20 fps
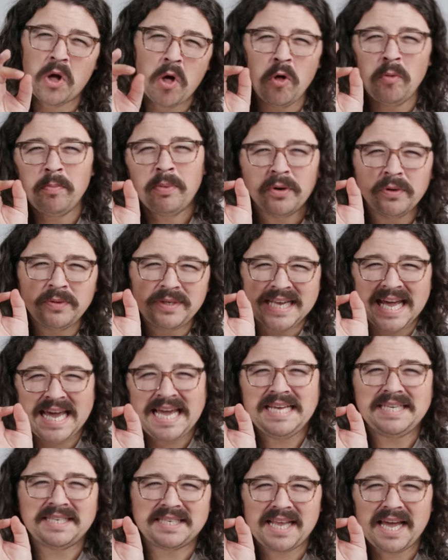Cold brew
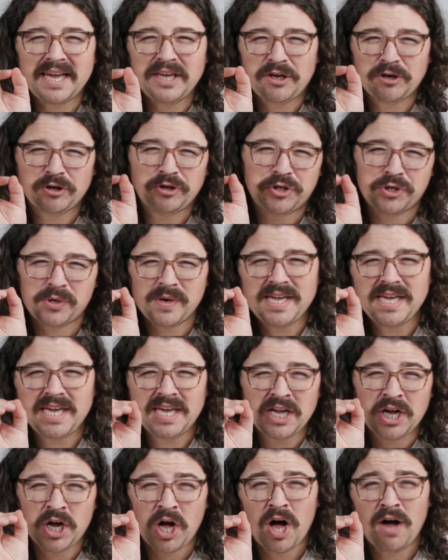tastes like you're
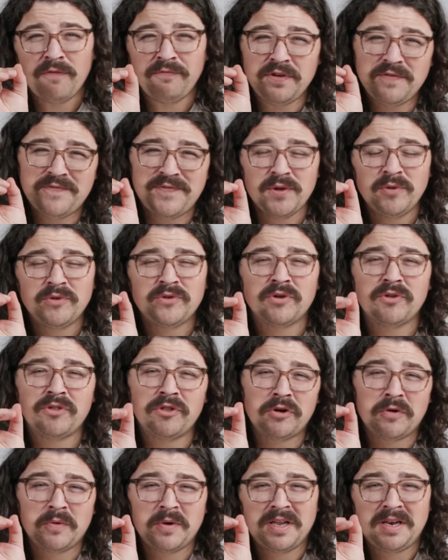drinking coffee filtered
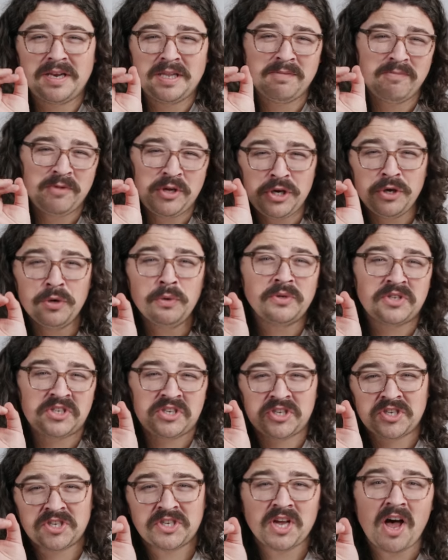through a used
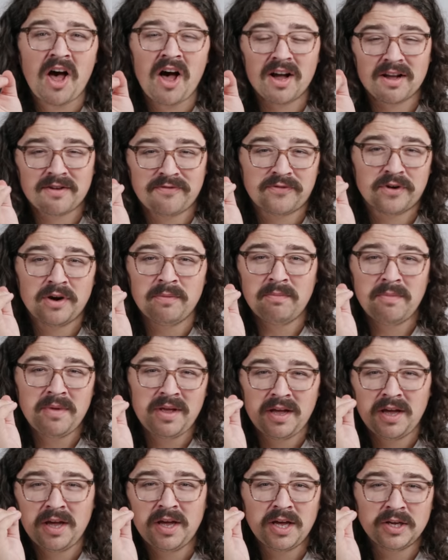sock from
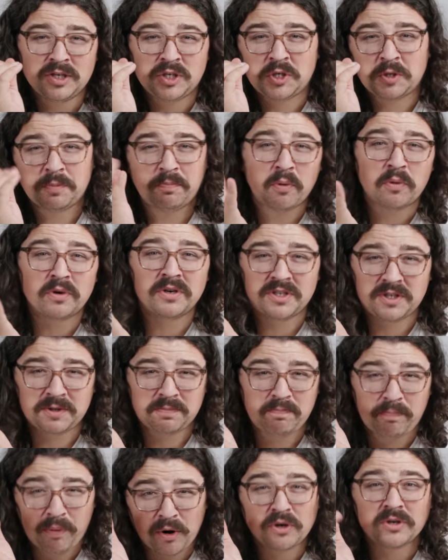a sports
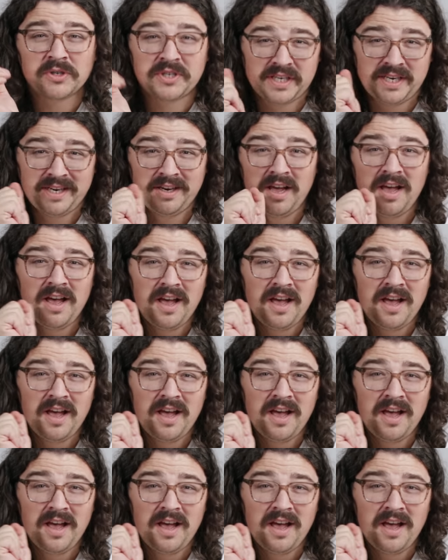person.